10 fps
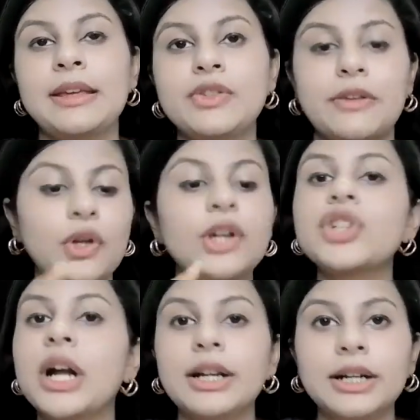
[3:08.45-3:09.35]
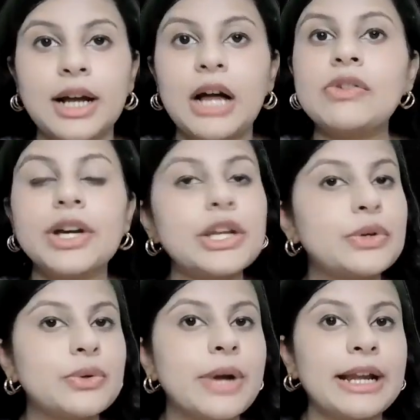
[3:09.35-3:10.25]
So if you're a chartered accountant,
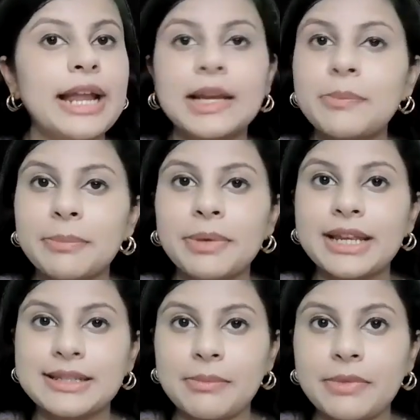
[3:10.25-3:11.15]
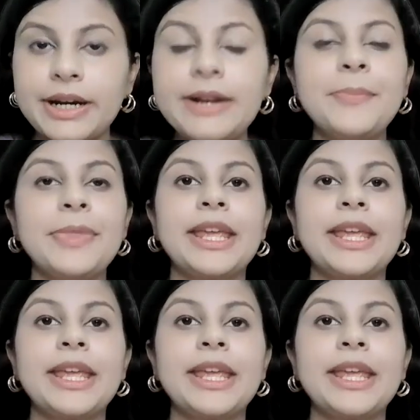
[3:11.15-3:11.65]
you do get 9 paper exempted.